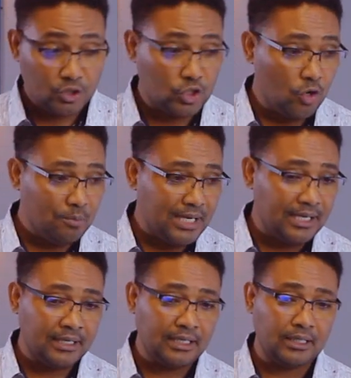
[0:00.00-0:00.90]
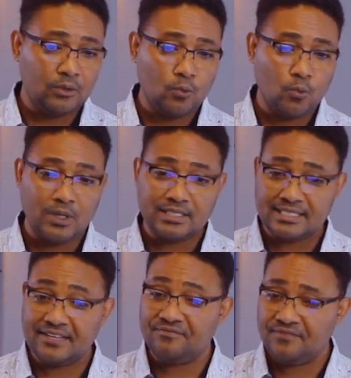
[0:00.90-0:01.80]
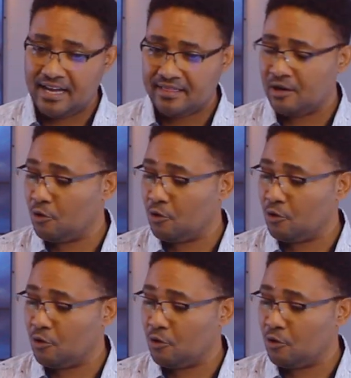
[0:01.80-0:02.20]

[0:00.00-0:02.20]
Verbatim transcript: Gomer was the father